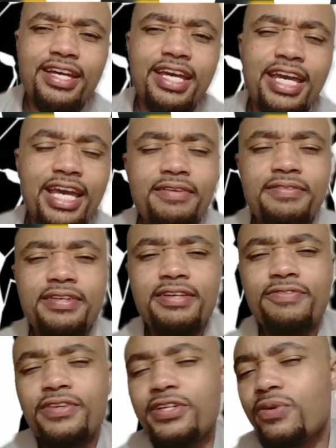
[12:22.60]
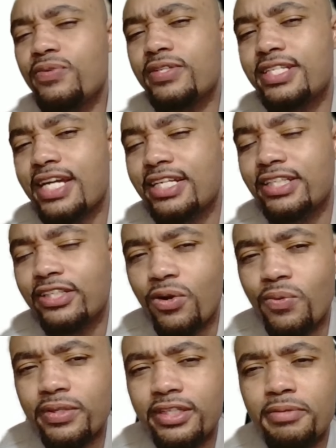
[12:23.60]
even if we don't decide to go
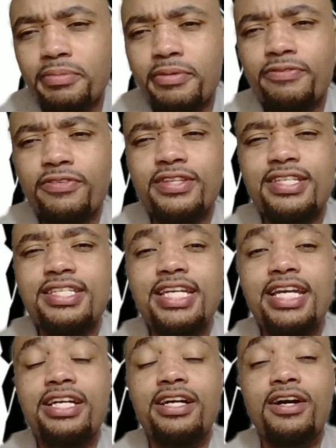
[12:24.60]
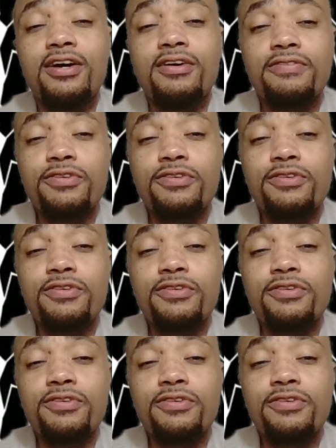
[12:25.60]
with it, but for the sake of